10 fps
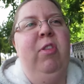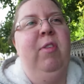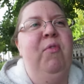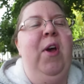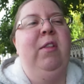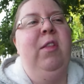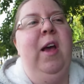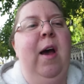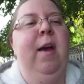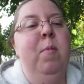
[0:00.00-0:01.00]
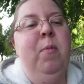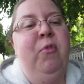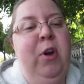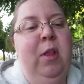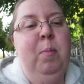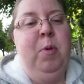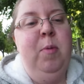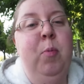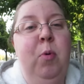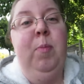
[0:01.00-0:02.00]
the fact that I'm afraid that
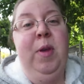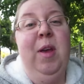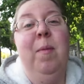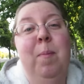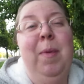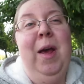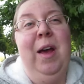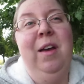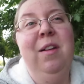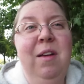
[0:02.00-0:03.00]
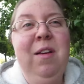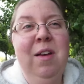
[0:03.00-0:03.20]
people will be mad